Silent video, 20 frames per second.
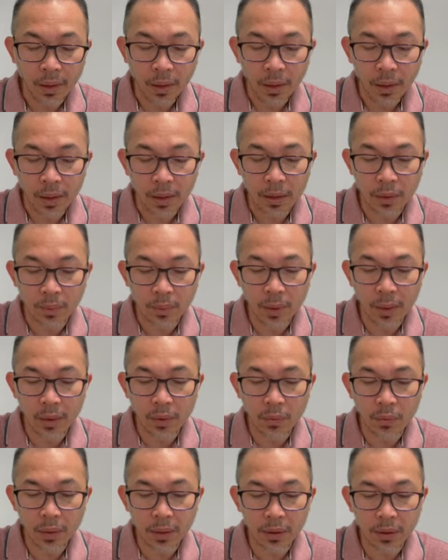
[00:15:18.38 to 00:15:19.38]
Explain
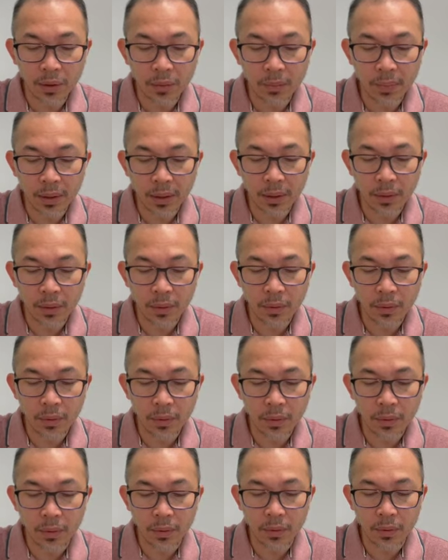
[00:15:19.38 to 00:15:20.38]
what you must do
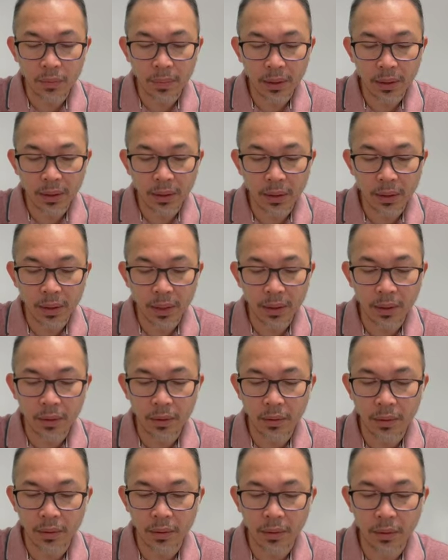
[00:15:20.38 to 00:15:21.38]
or must not
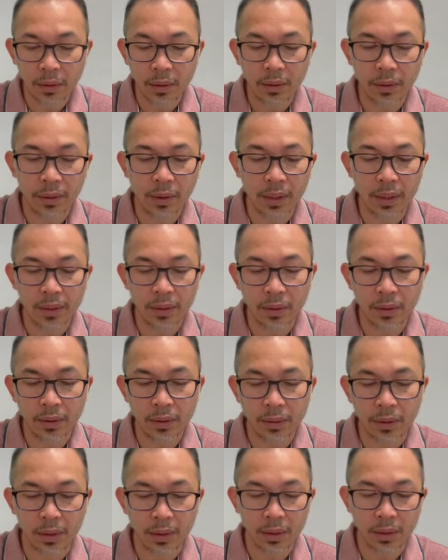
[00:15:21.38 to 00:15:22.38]
do in relation
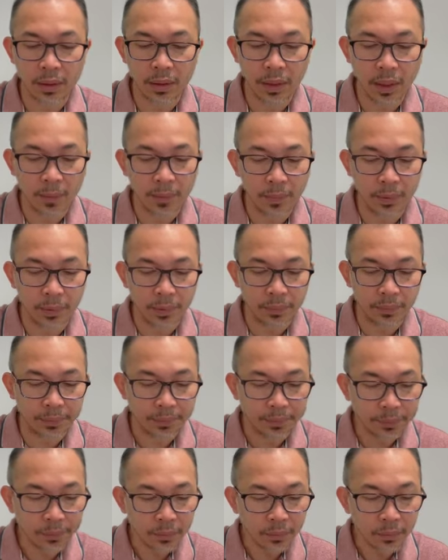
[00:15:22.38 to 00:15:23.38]
to each example.
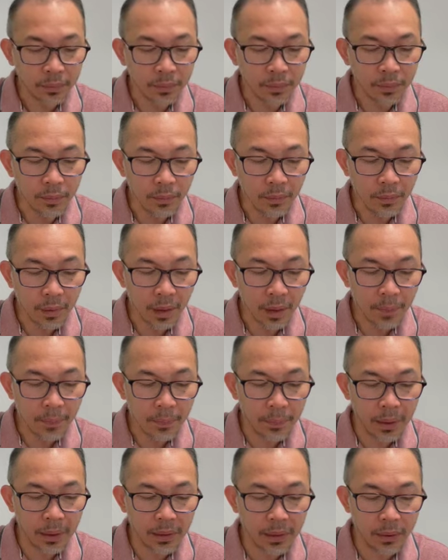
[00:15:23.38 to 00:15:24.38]

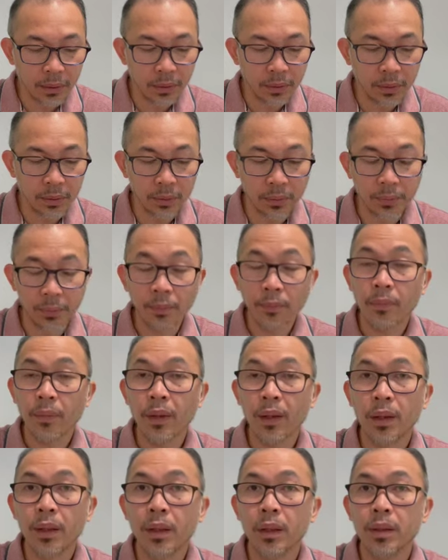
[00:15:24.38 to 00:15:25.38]
Must do.
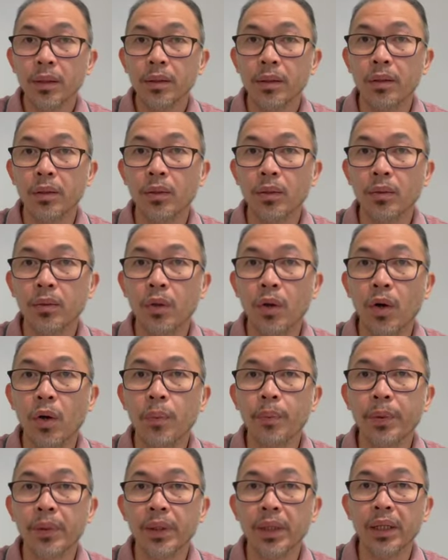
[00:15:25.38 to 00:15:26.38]
So
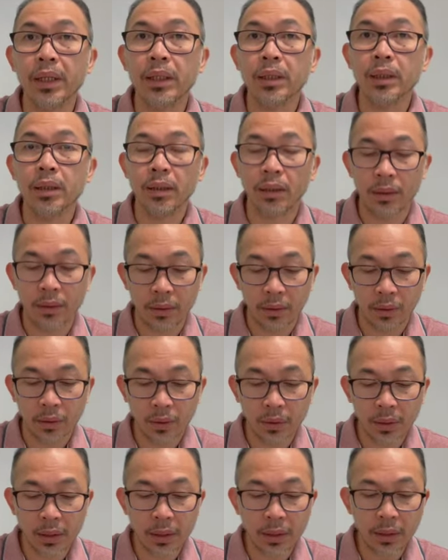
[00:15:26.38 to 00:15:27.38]
cooperate
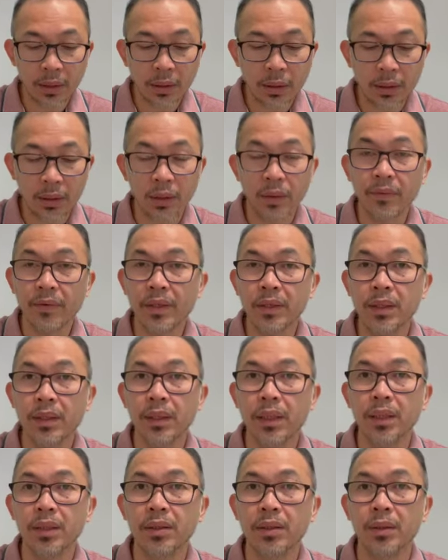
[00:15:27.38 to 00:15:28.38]
during
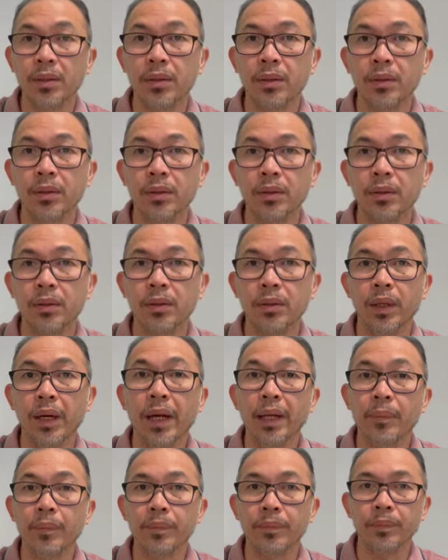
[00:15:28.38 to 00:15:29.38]
investigation. So
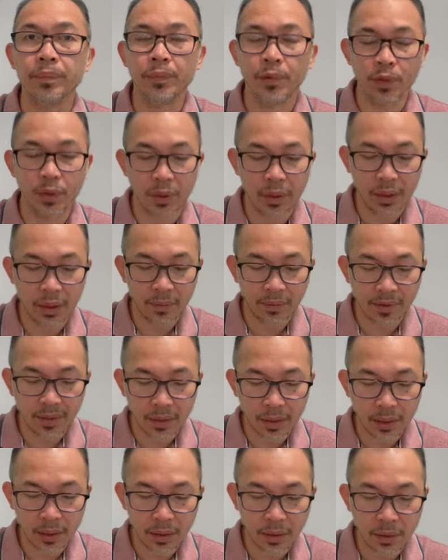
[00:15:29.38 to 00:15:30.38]
help during
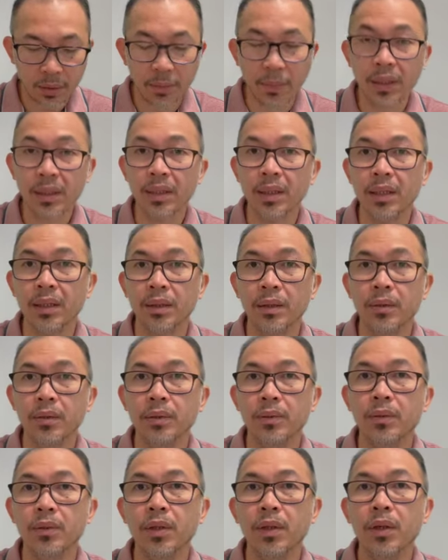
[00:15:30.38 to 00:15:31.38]
investigation. Must not
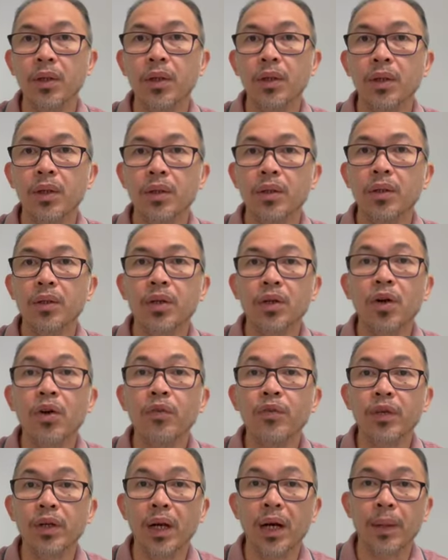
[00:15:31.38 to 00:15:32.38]
do.
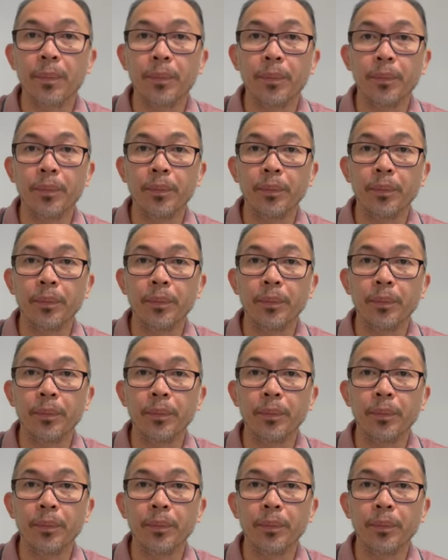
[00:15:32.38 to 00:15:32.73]
Cover up.